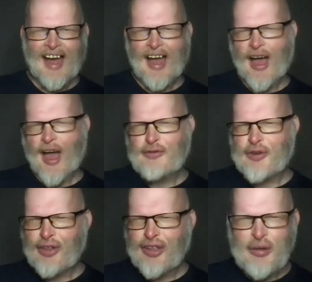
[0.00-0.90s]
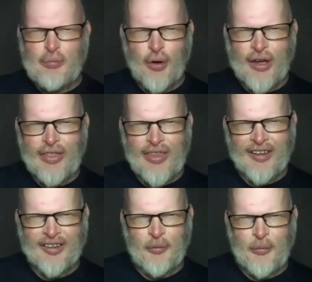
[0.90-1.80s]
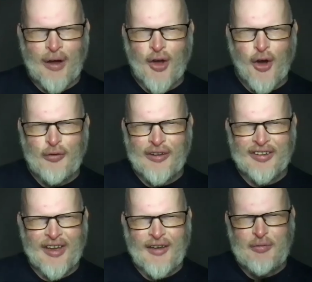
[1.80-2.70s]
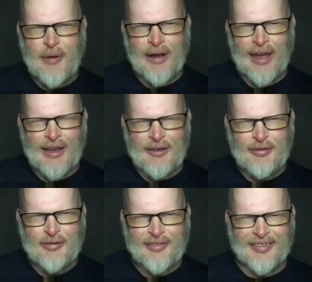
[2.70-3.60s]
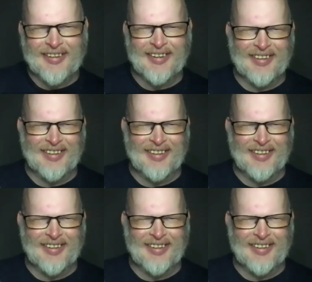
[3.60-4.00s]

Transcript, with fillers: Uh, I feel there's a book in there somewhere. Coffee saved my life. It sure